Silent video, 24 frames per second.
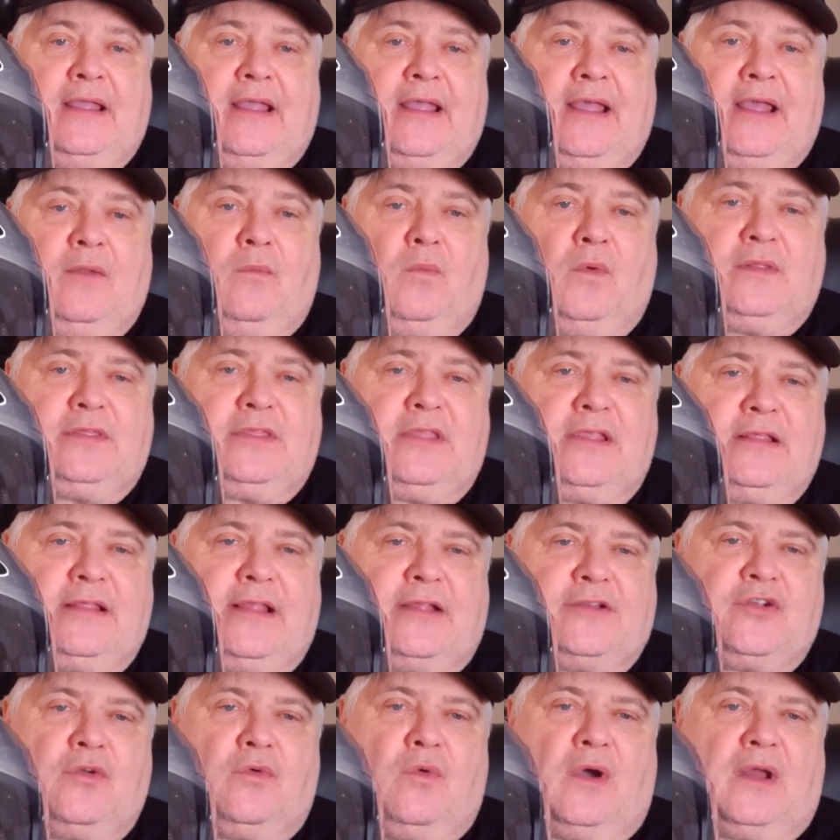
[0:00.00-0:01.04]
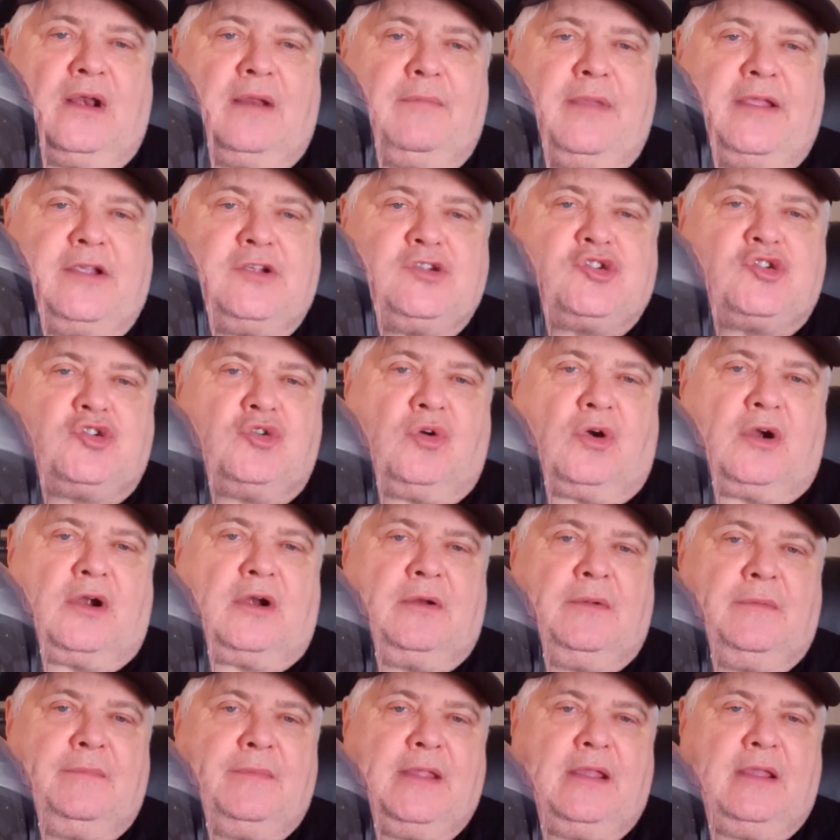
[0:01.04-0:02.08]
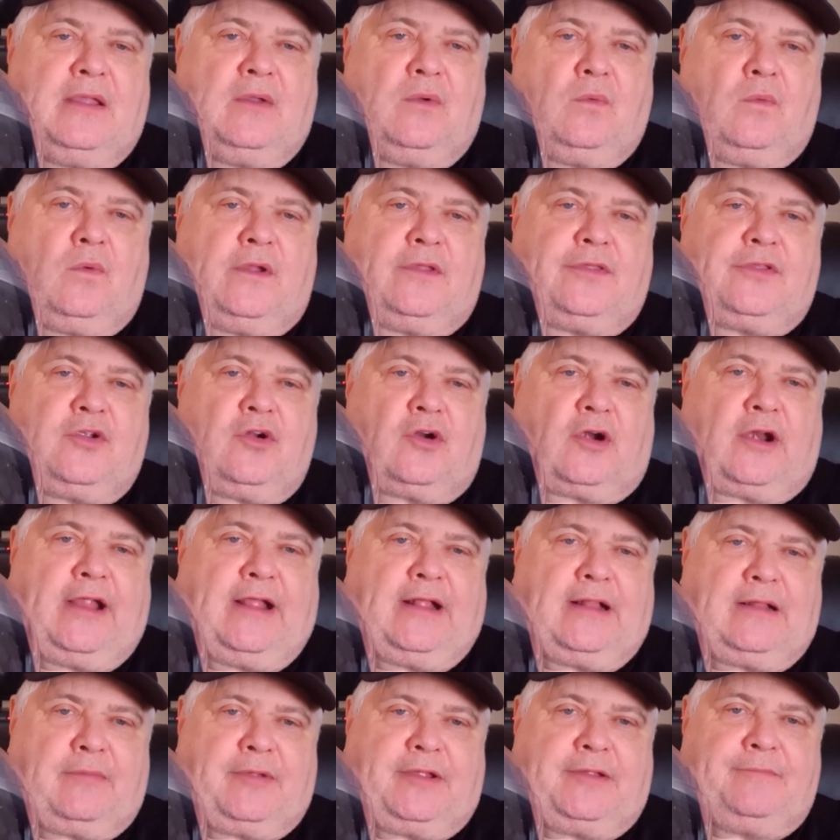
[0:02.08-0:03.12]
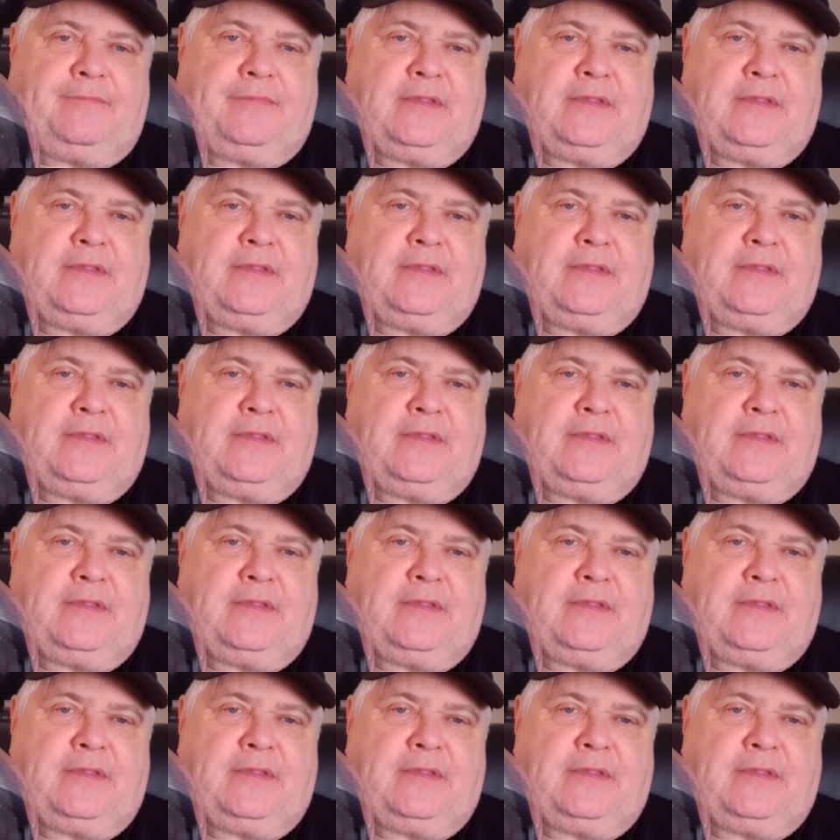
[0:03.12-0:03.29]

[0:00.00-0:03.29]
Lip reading: And one thing that you want to make sure with your helmet